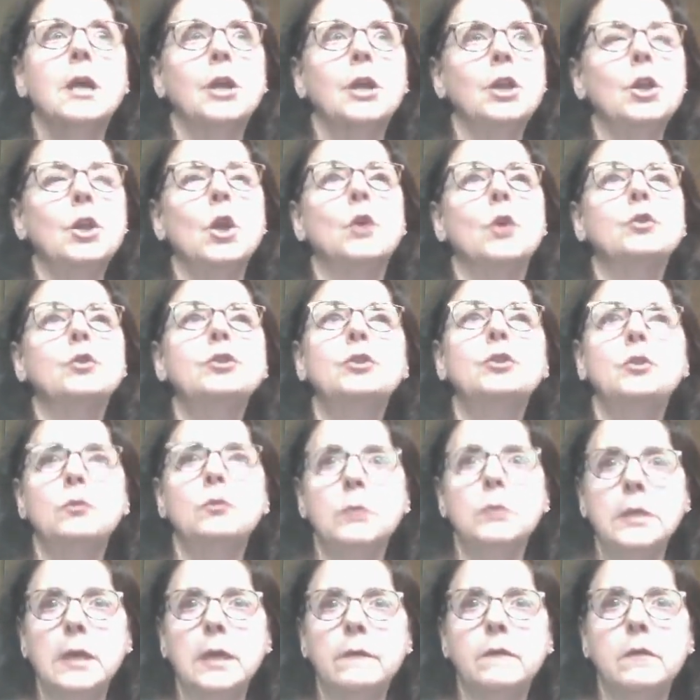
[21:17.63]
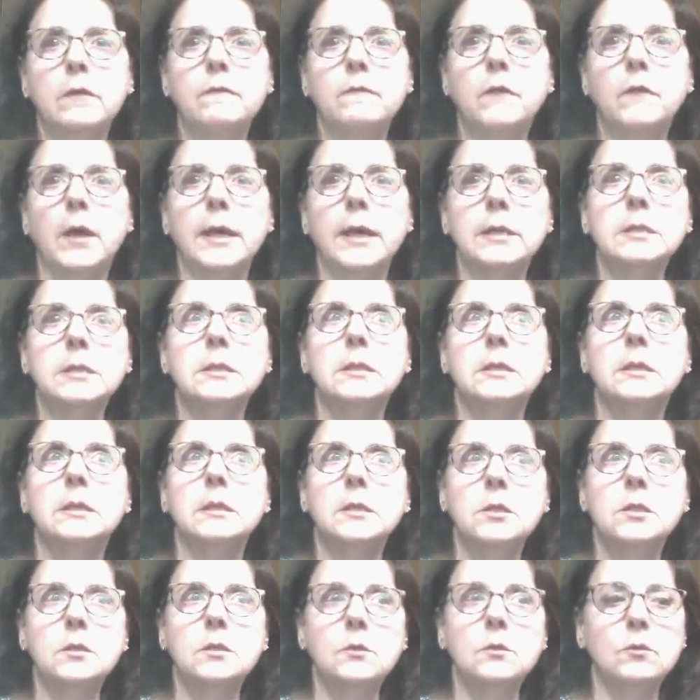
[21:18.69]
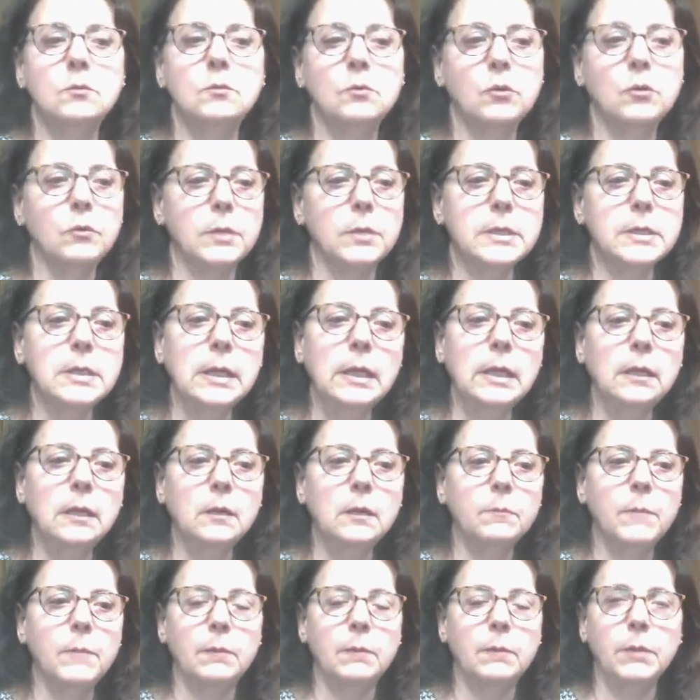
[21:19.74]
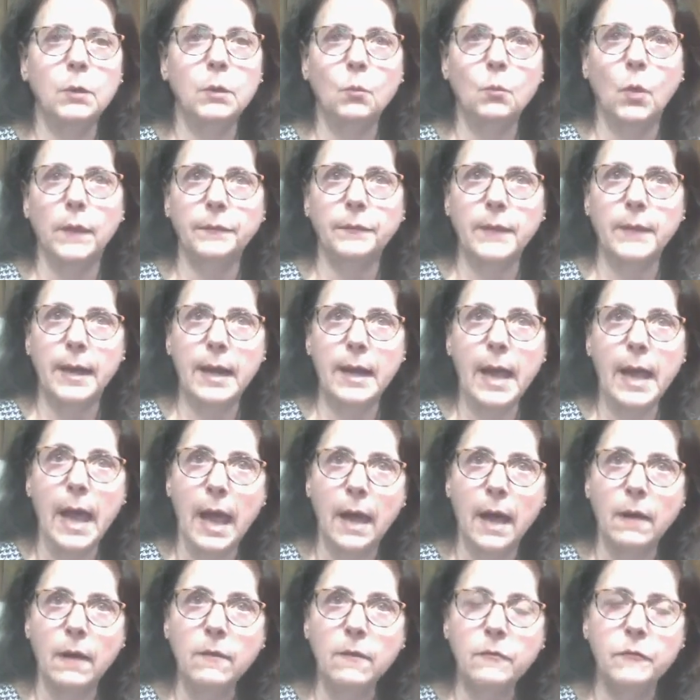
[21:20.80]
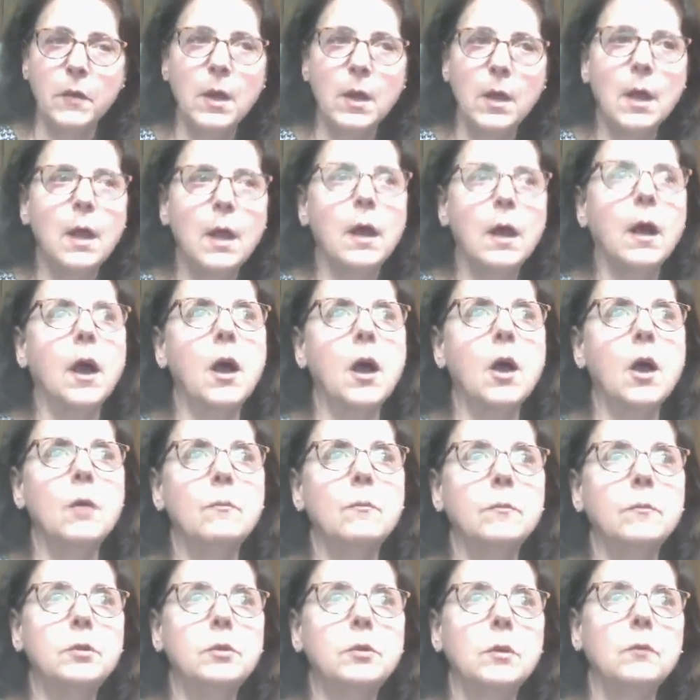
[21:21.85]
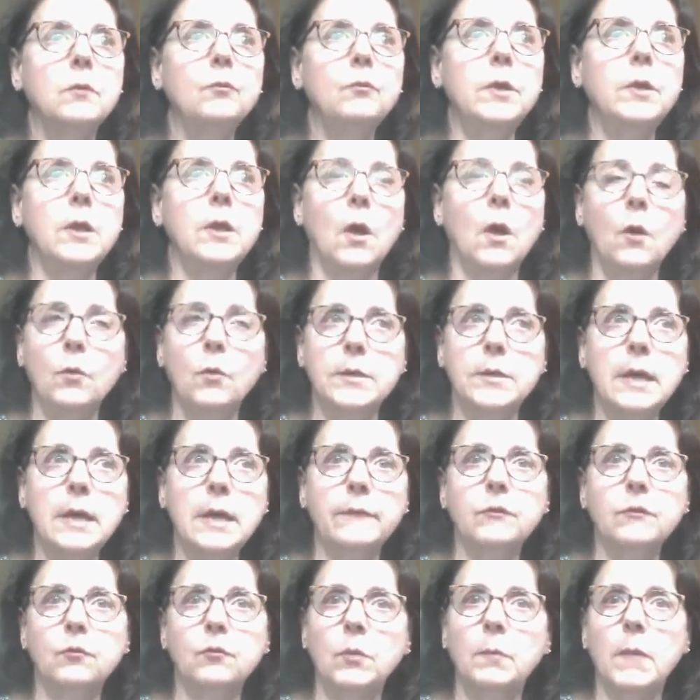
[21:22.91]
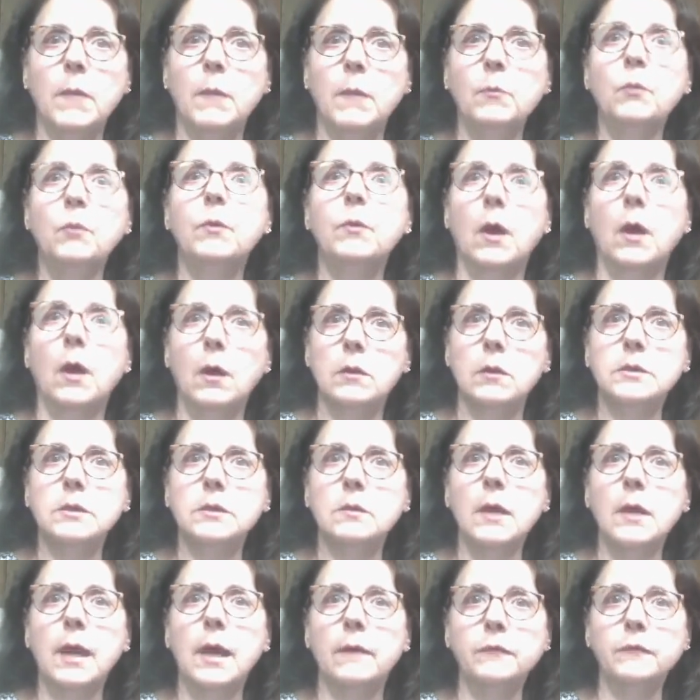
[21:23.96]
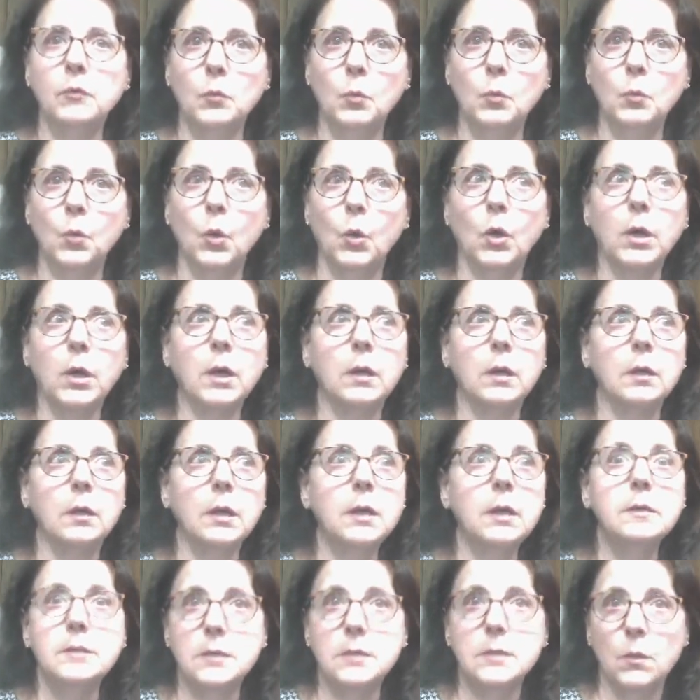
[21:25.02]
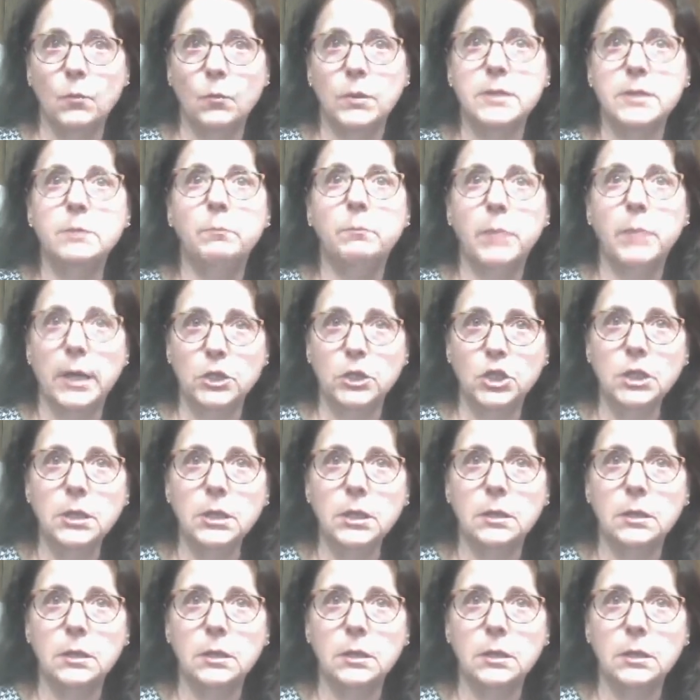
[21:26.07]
You know, so you would give advice to critique maybe what they have. We always have to remember we also have to work in someone's budget.